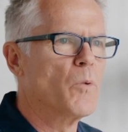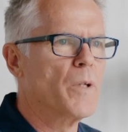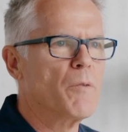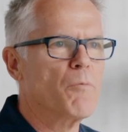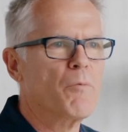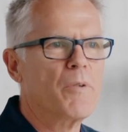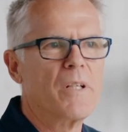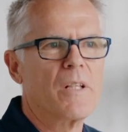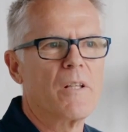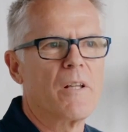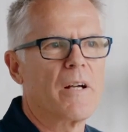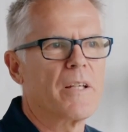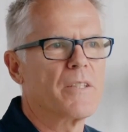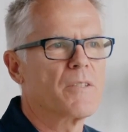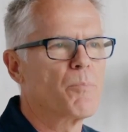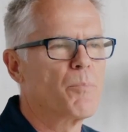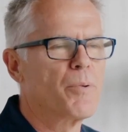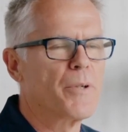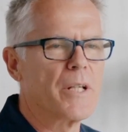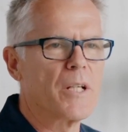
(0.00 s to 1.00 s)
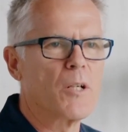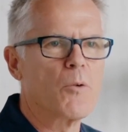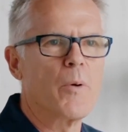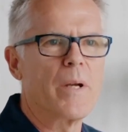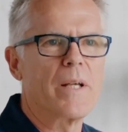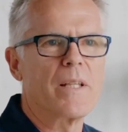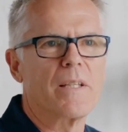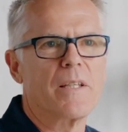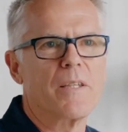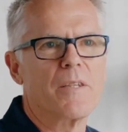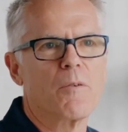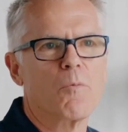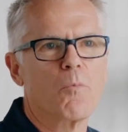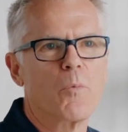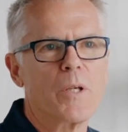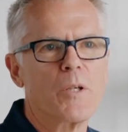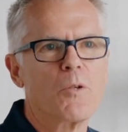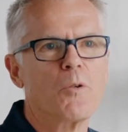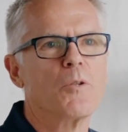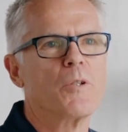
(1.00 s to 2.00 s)
We realised pretty quickly that
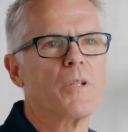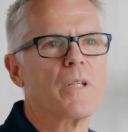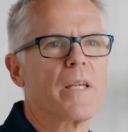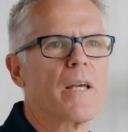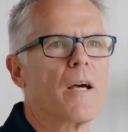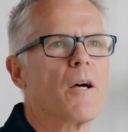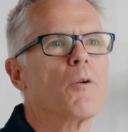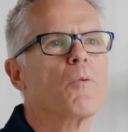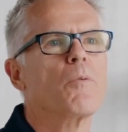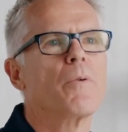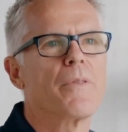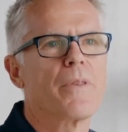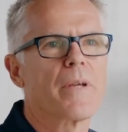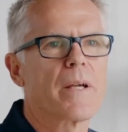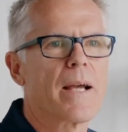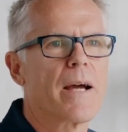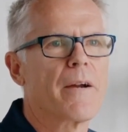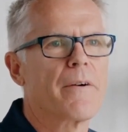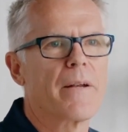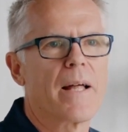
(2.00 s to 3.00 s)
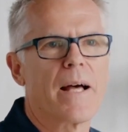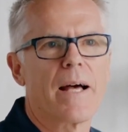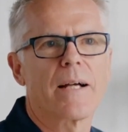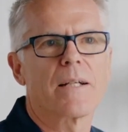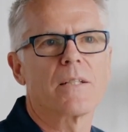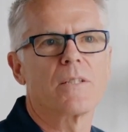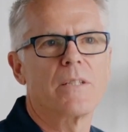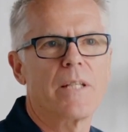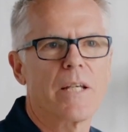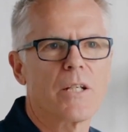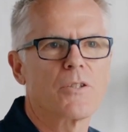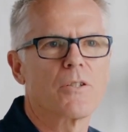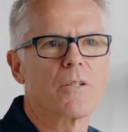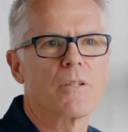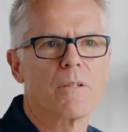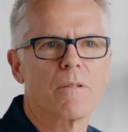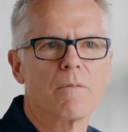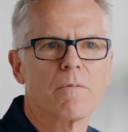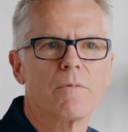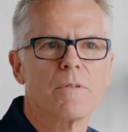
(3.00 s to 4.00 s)
we couldn't go with the current architecture
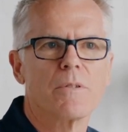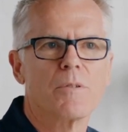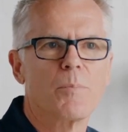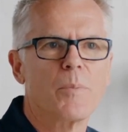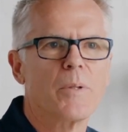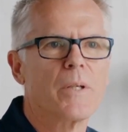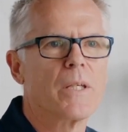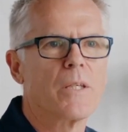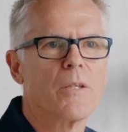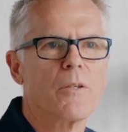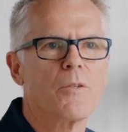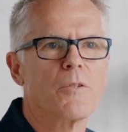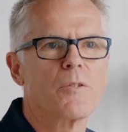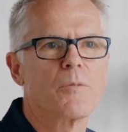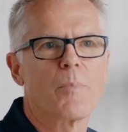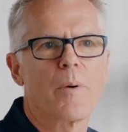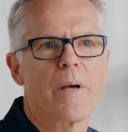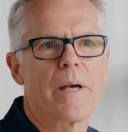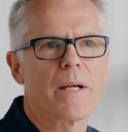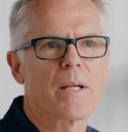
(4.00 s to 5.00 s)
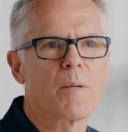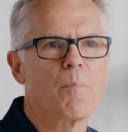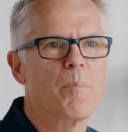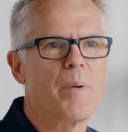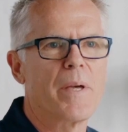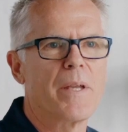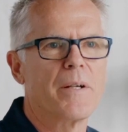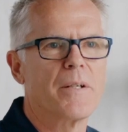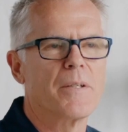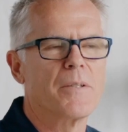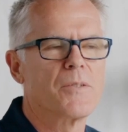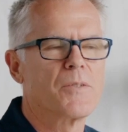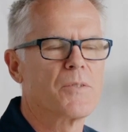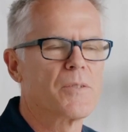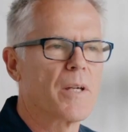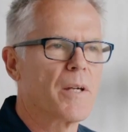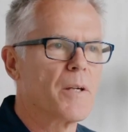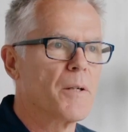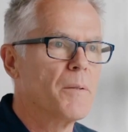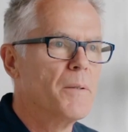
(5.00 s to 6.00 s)
that was being used by our competitors.
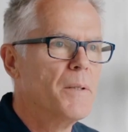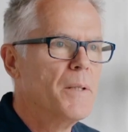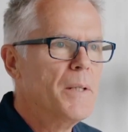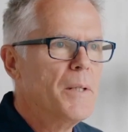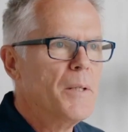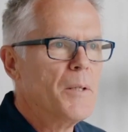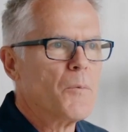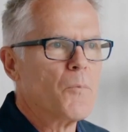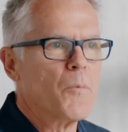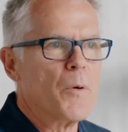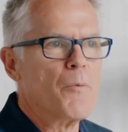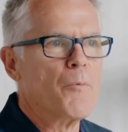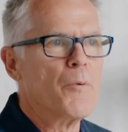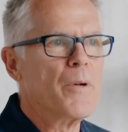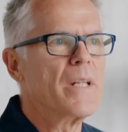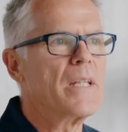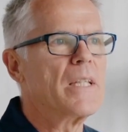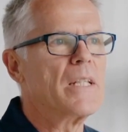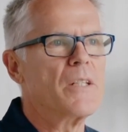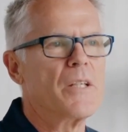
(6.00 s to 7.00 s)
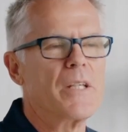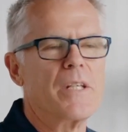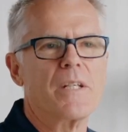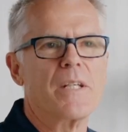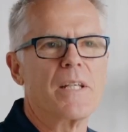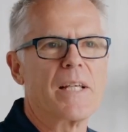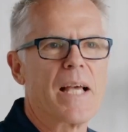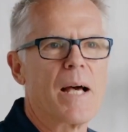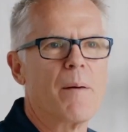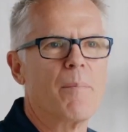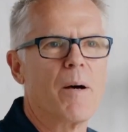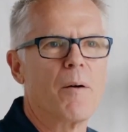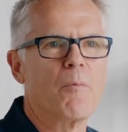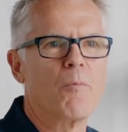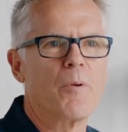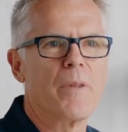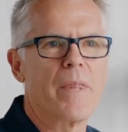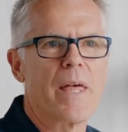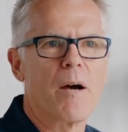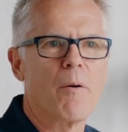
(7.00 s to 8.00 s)
So we really needed to come up
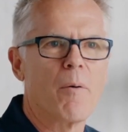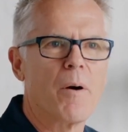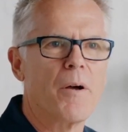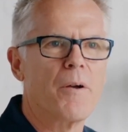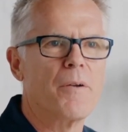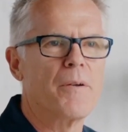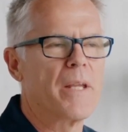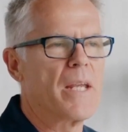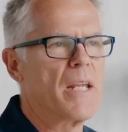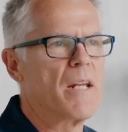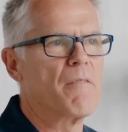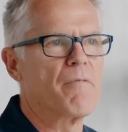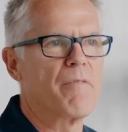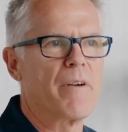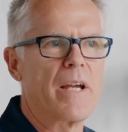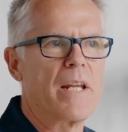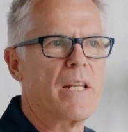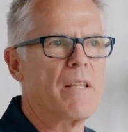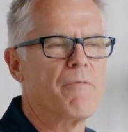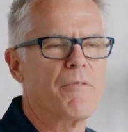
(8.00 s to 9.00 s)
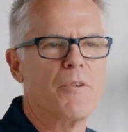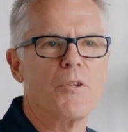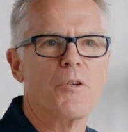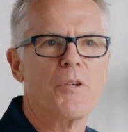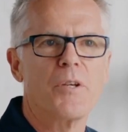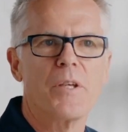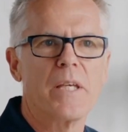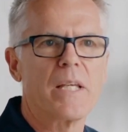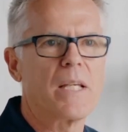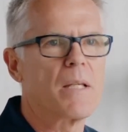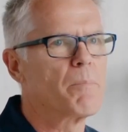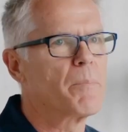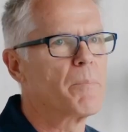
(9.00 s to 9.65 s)
with our own innovative, unique,